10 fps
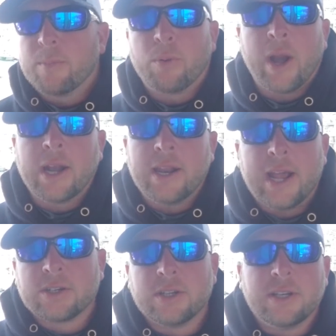Brandon
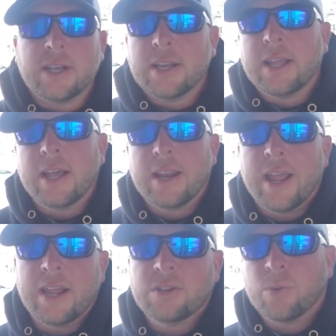actually did get
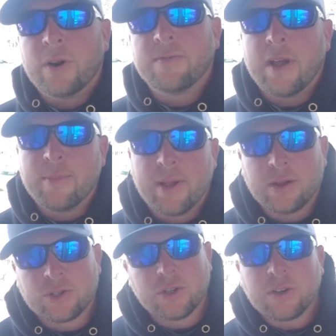a
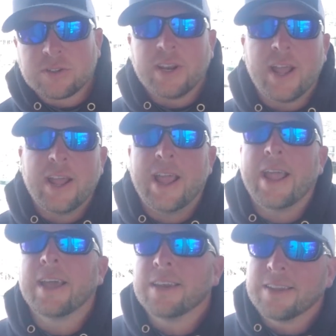25-pound Chinook today,
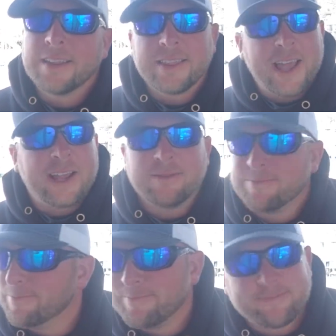and that
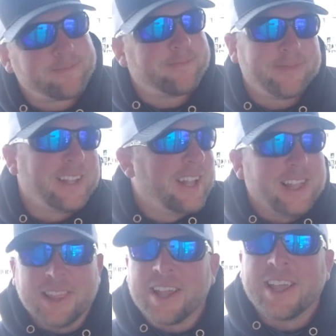
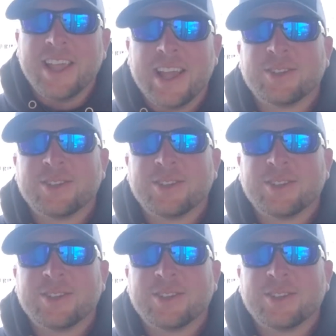lucky